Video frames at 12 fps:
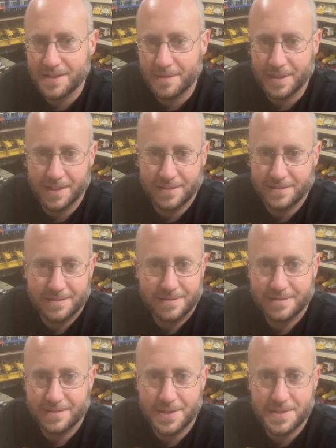I mean,
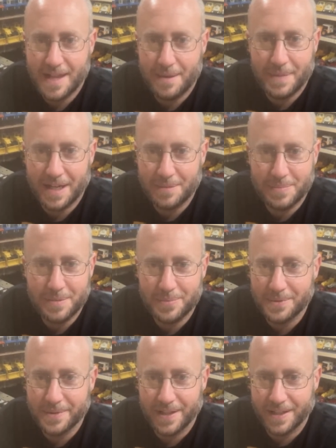there's not many
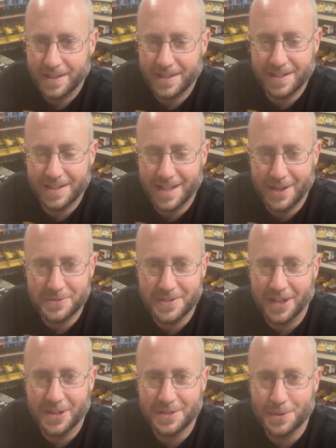people that out
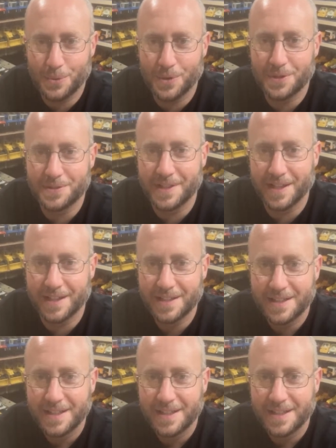there in the world that